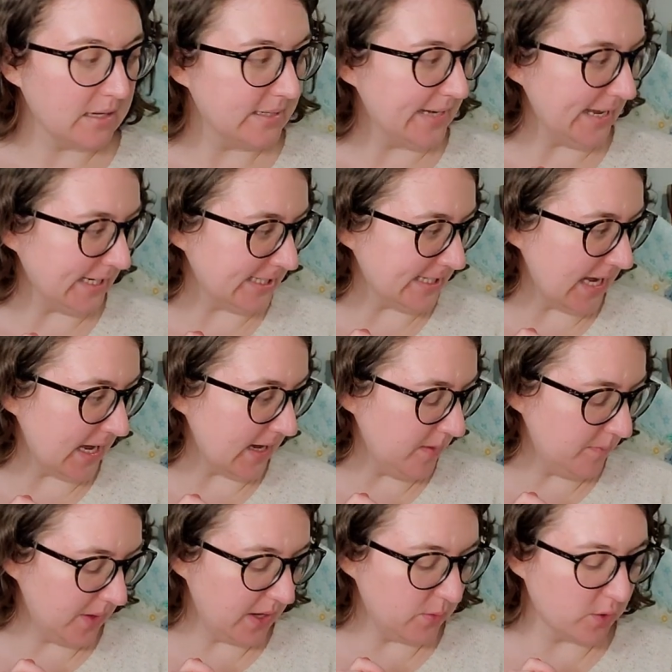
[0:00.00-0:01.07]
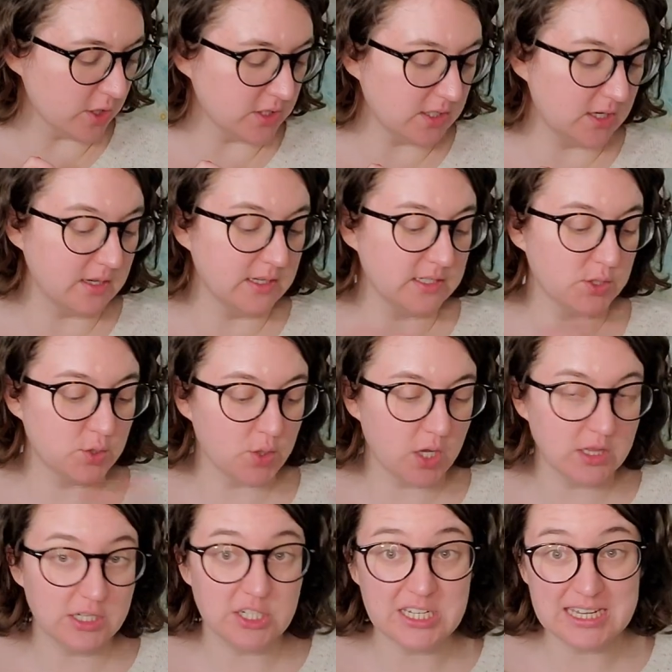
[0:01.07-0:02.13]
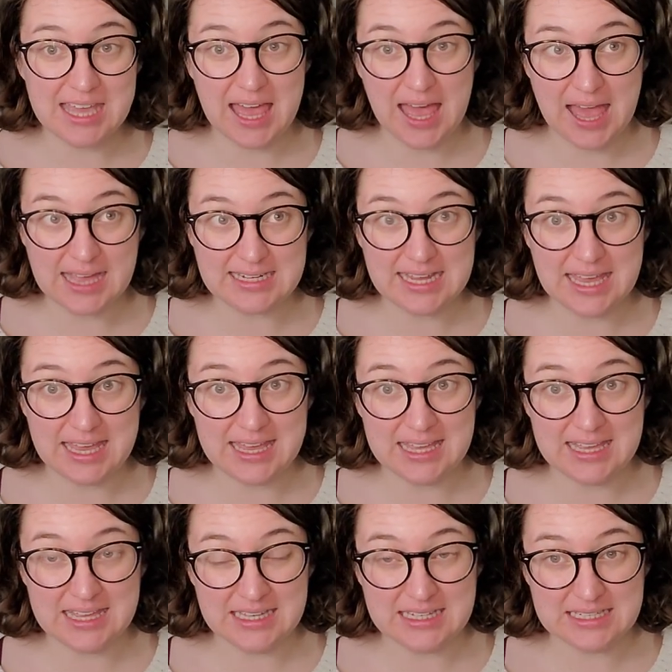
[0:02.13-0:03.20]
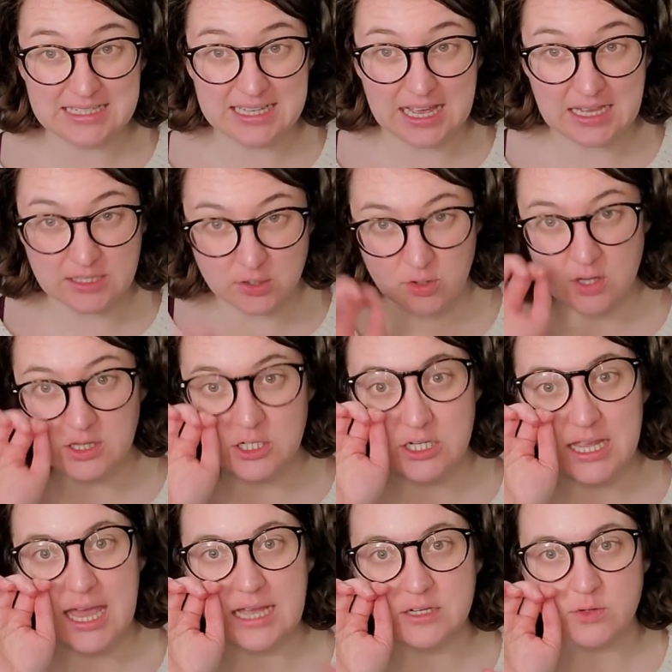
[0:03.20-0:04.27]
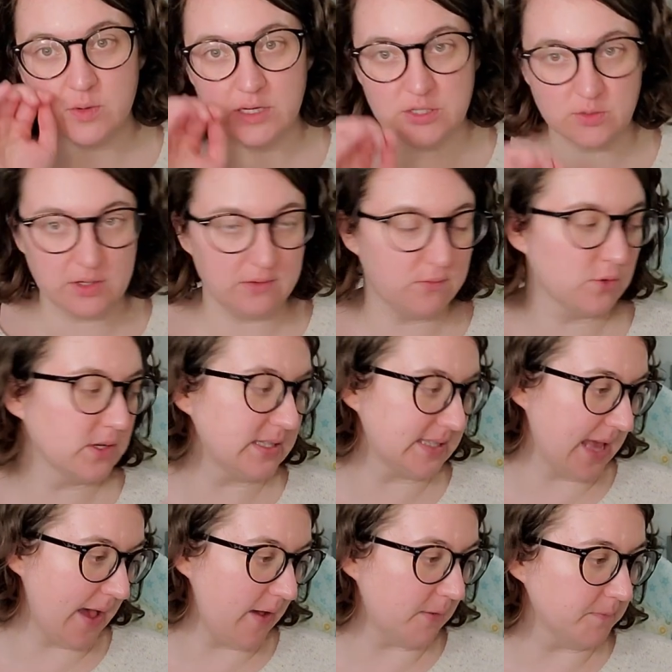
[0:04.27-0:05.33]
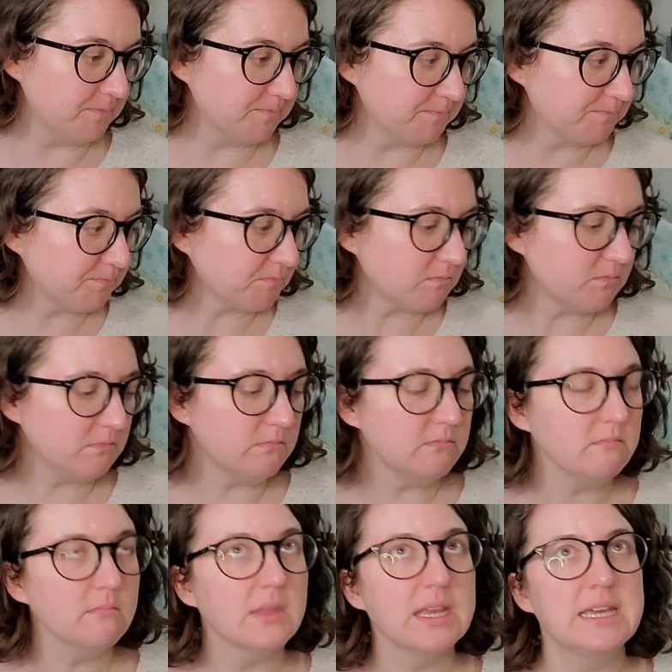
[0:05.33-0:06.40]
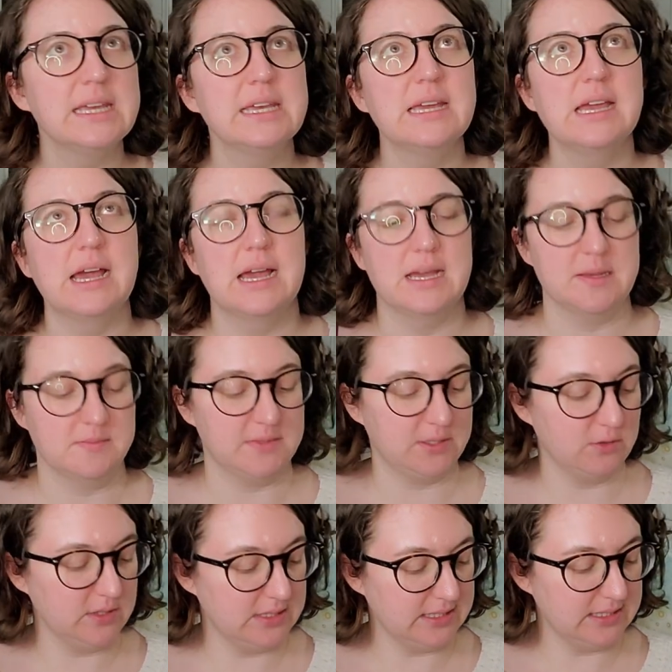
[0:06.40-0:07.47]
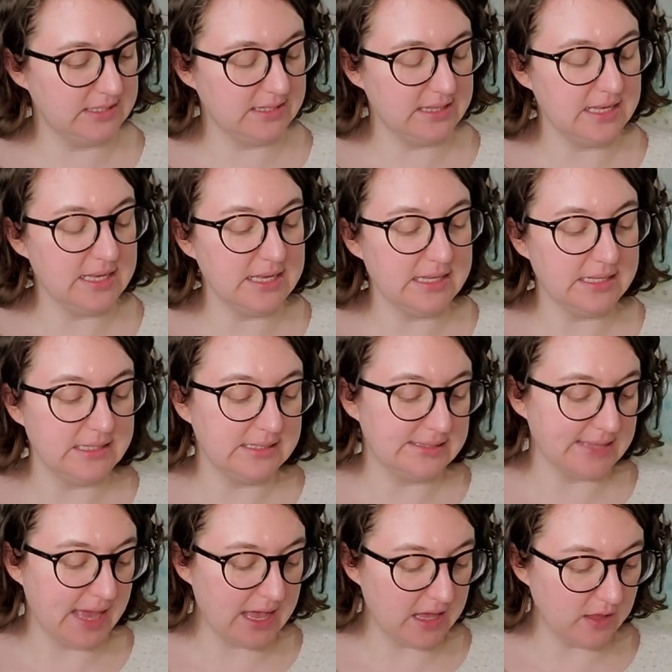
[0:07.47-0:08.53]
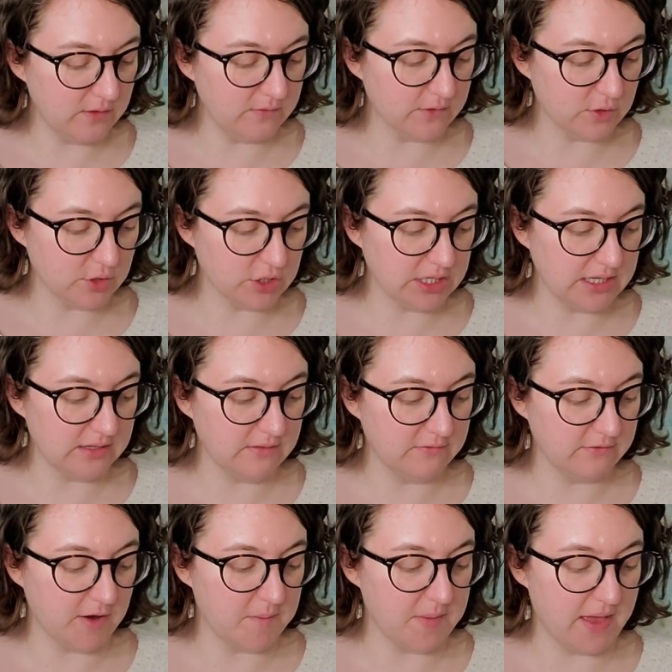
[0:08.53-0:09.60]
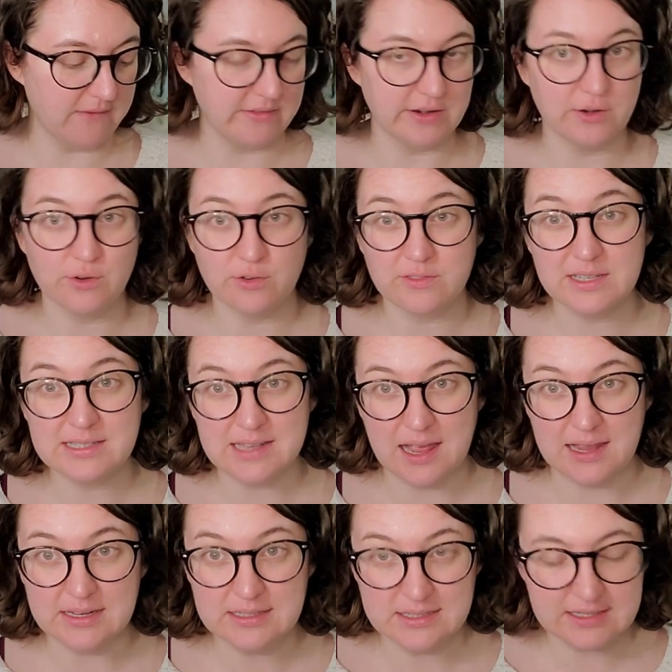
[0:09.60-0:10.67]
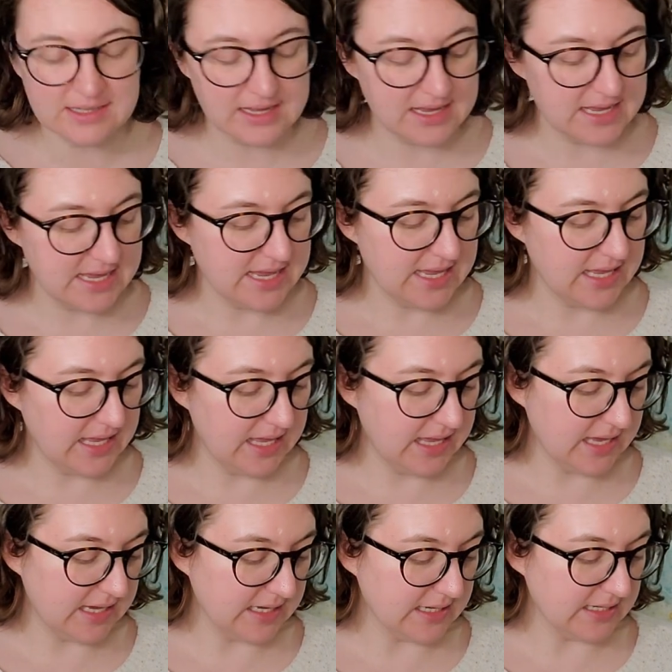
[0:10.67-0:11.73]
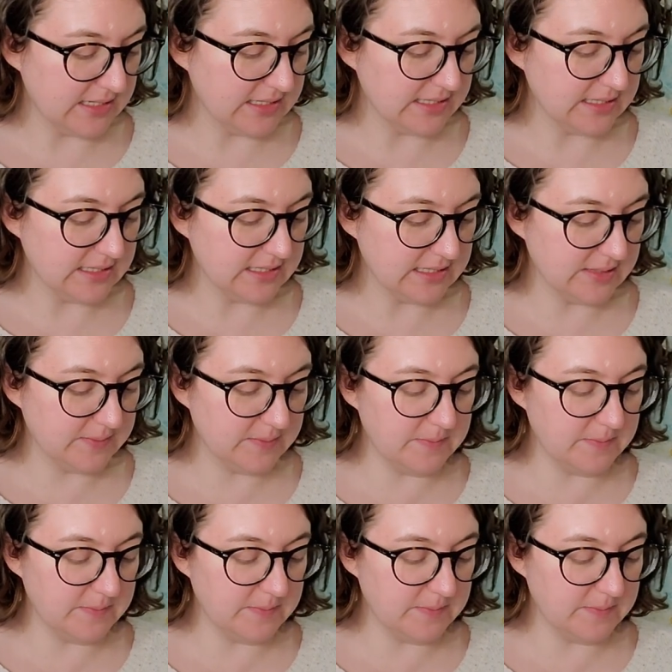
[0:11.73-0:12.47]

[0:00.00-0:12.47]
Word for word: Next up, I worked on Astrology Cat Astrology Cat 2024 Sal. Um, so this is the Sal version from Heaven and Earth Designs. And